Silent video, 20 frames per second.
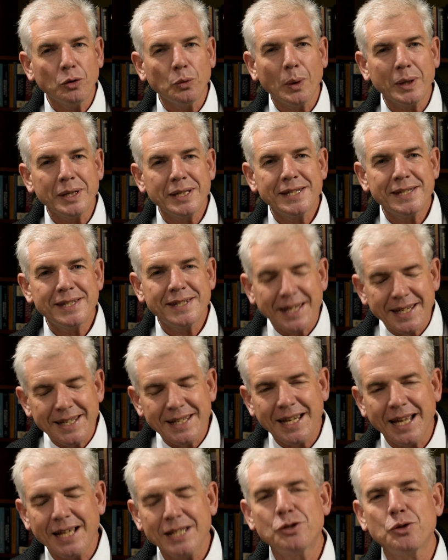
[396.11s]
what sin
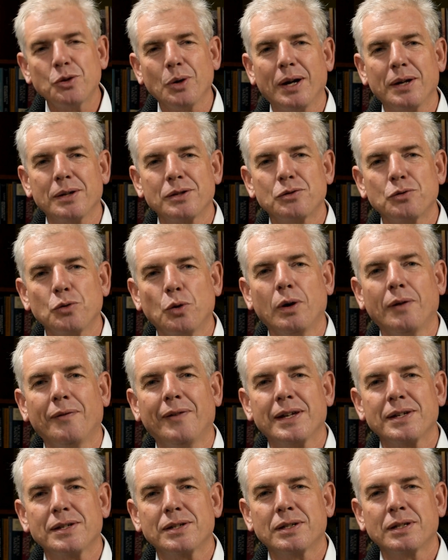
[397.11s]
does to us, to all of
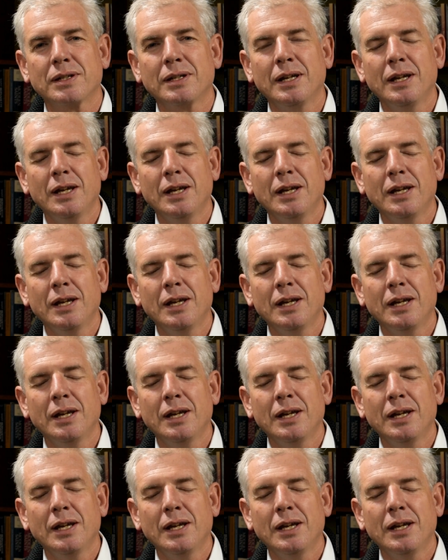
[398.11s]
us?